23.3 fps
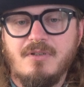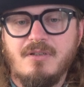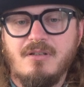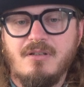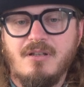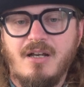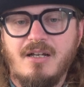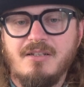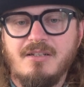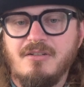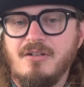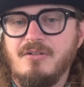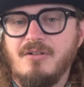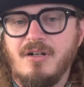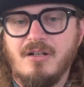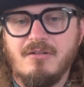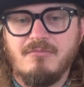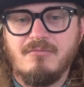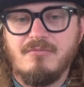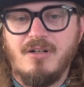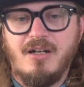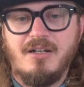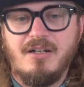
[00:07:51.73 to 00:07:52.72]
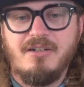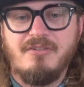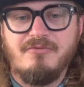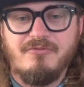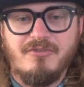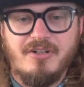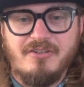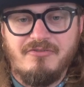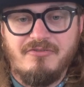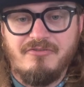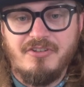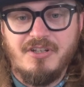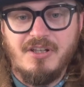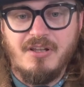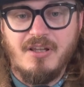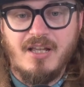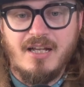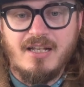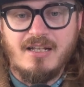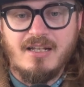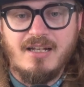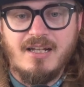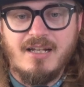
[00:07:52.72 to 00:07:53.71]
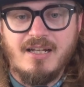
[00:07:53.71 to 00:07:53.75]
I didn't really feel
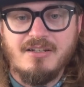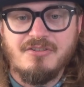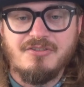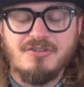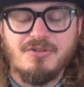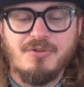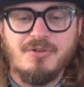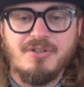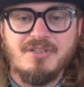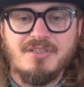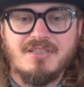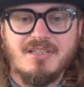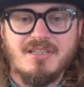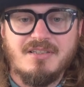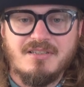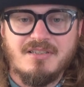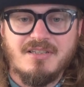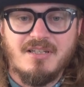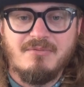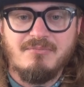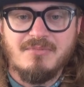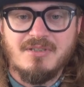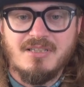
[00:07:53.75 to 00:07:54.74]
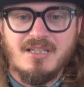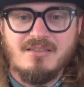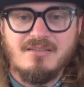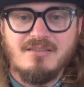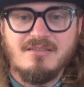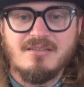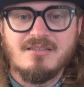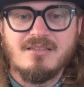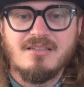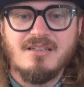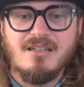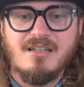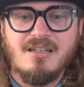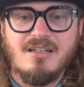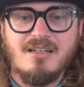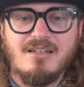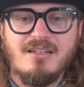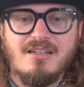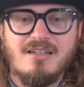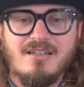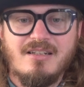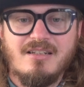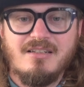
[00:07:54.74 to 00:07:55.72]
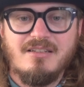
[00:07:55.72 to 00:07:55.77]
like I had a choice in some sense.
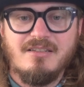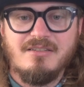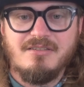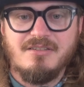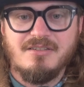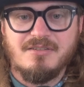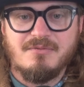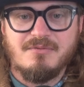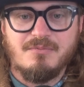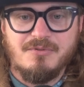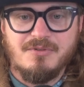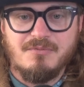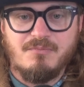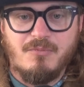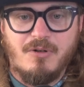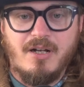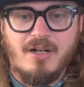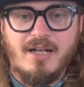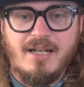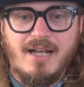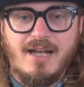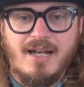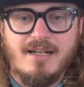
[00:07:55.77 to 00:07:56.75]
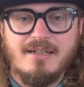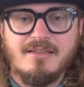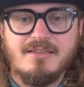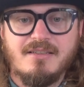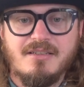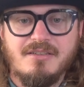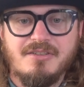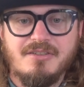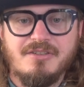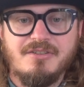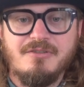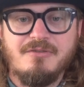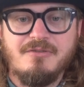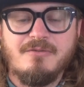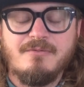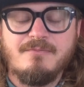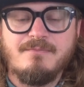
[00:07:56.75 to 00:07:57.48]
It just was what I had to do.